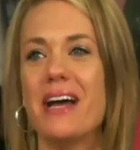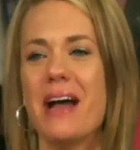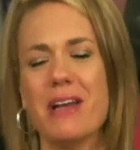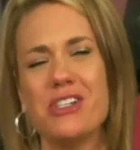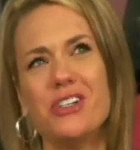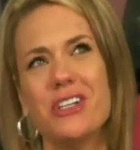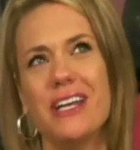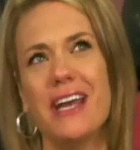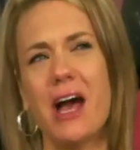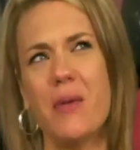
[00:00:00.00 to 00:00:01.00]
I'm like,
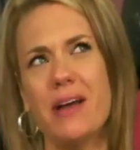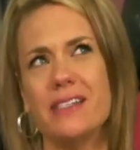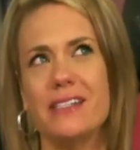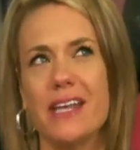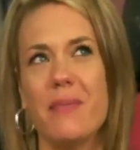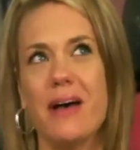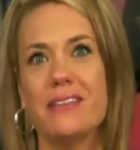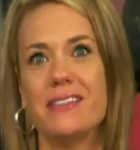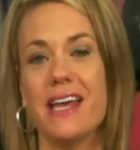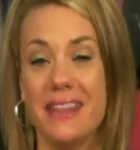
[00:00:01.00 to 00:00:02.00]
surely helpouts has
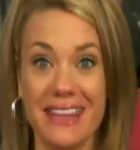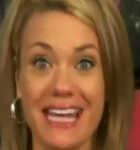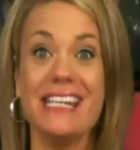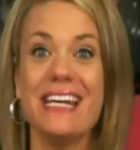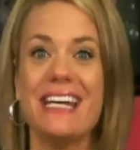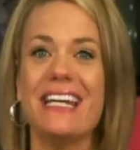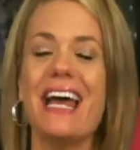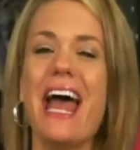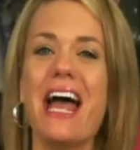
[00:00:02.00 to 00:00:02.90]
helpouts, and they did.